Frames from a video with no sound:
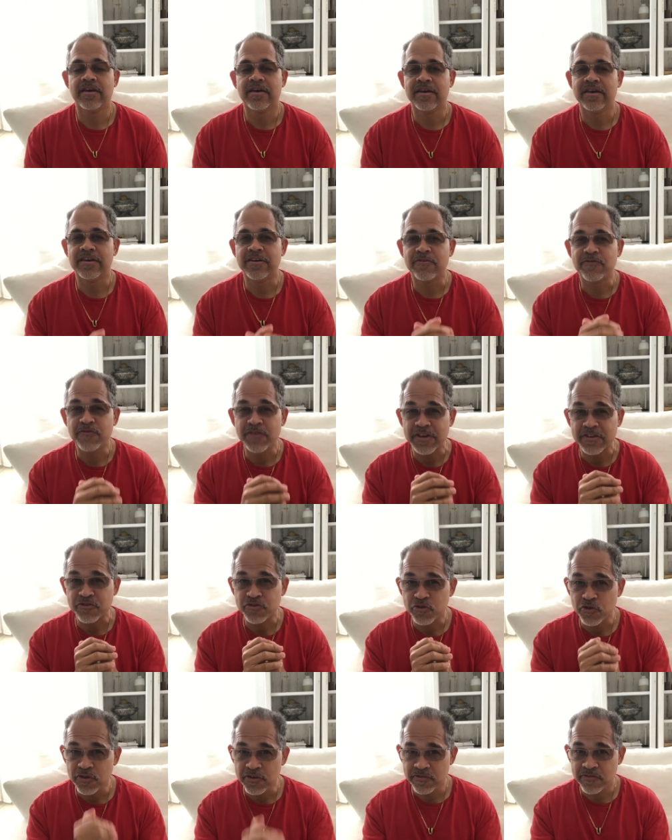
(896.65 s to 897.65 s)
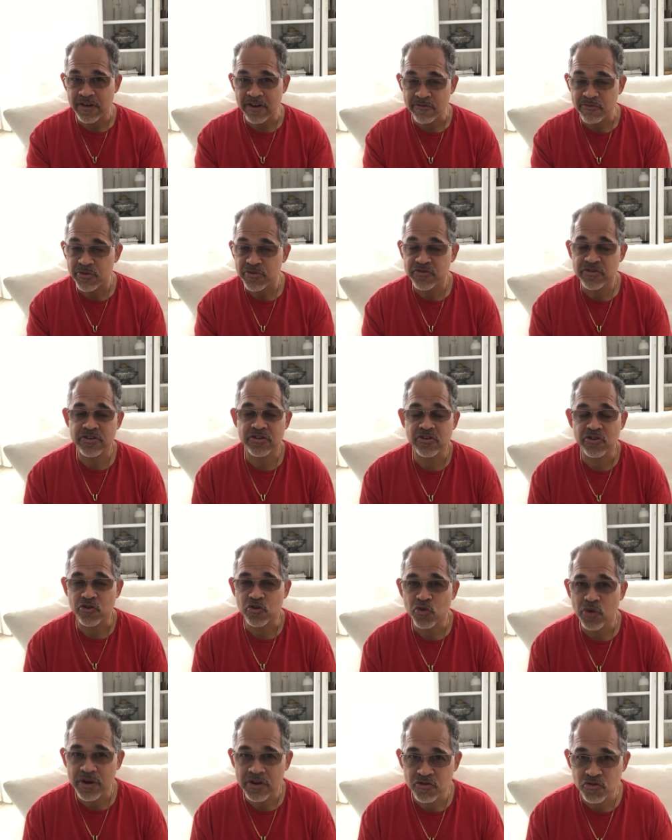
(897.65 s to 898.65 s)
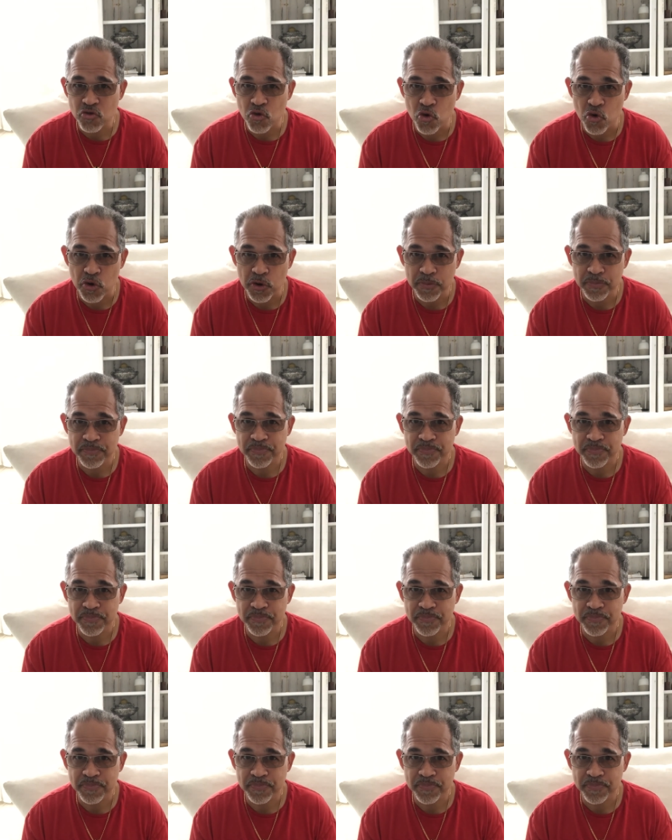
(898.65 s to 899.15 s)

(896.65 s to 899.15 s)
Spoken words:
It affects 35% of your credit score.